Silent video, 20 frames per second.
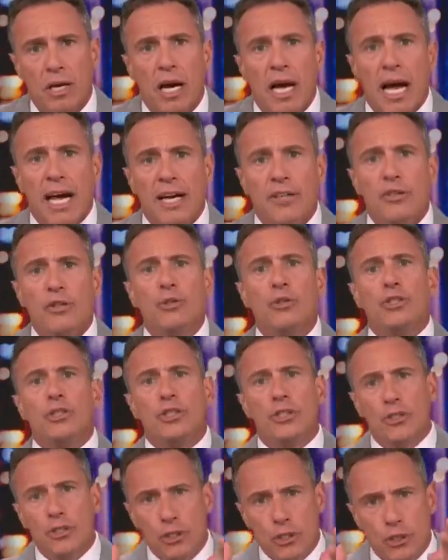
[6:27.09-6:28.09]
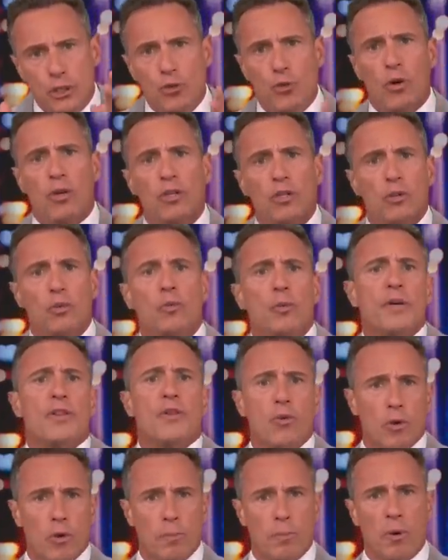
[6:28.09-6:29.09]
And you should struggle with
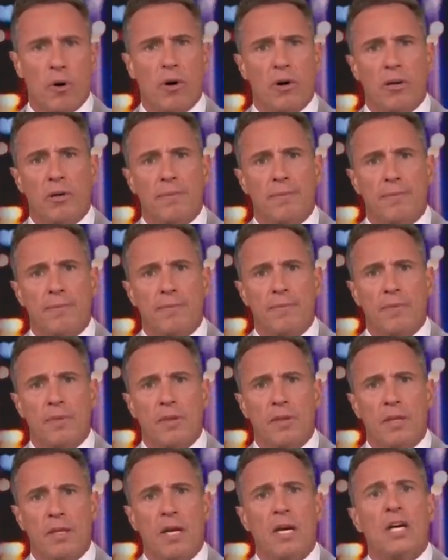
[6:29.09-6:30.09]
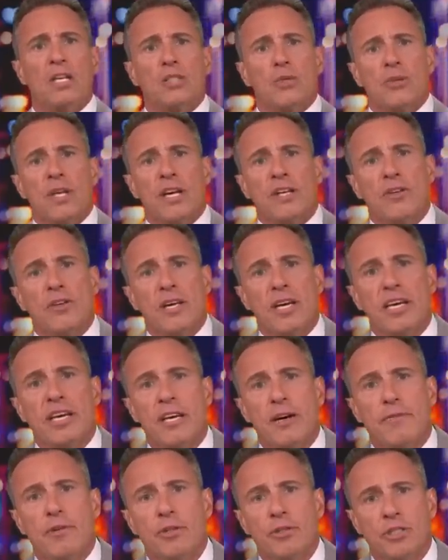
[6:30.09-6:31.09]
your part so that you can
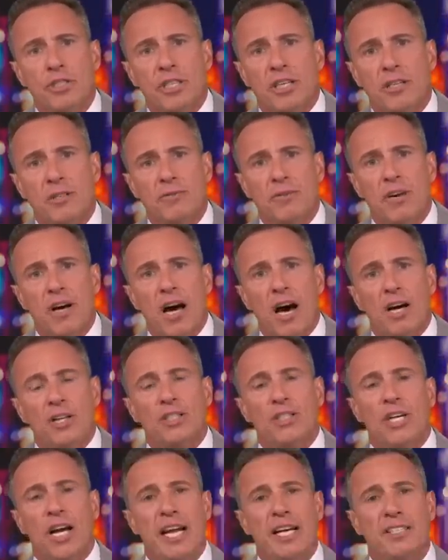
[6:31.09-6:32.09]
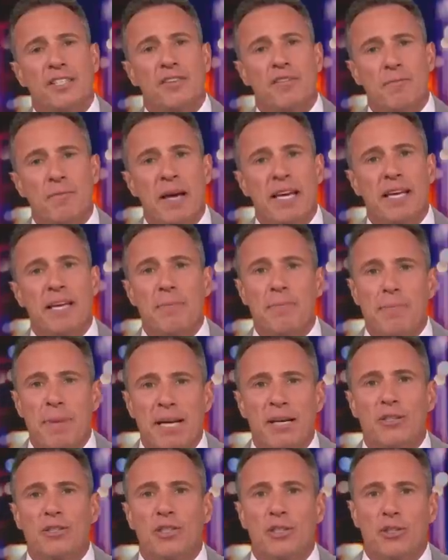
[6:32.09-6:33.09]
give yourself a chance of making
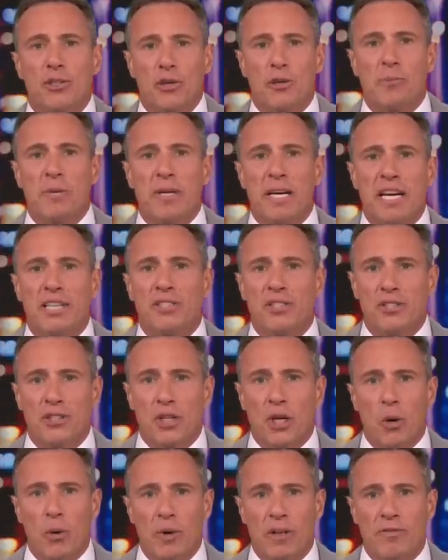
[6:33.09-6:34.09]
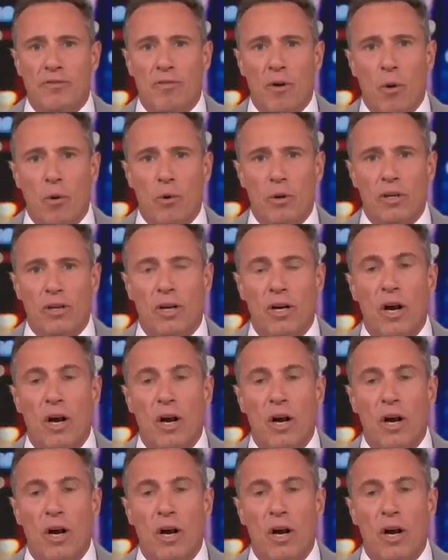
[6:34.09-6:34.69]
better determinations going forward.